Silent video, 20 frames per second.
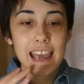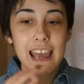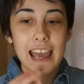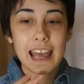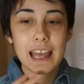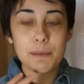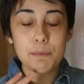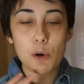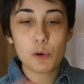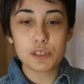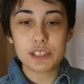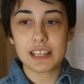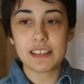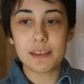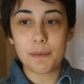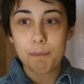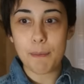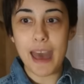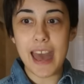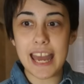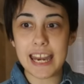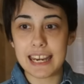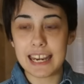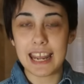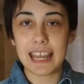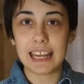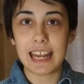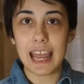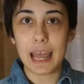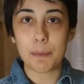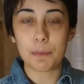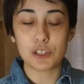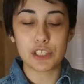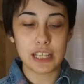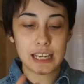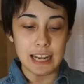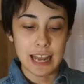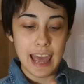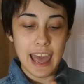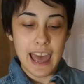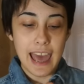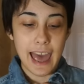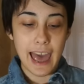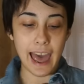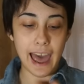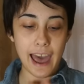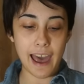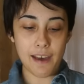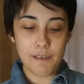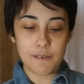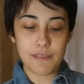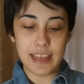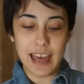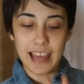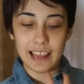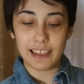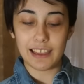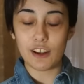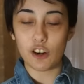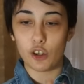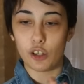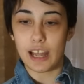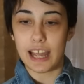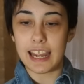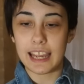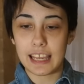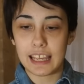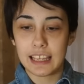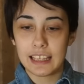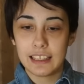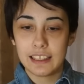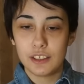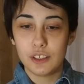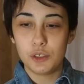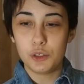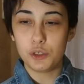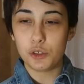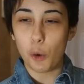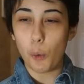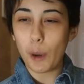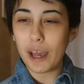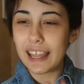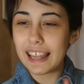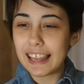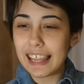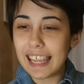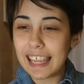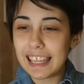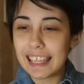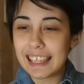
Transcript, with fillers: and most of the men in Hamilton have that little like doily?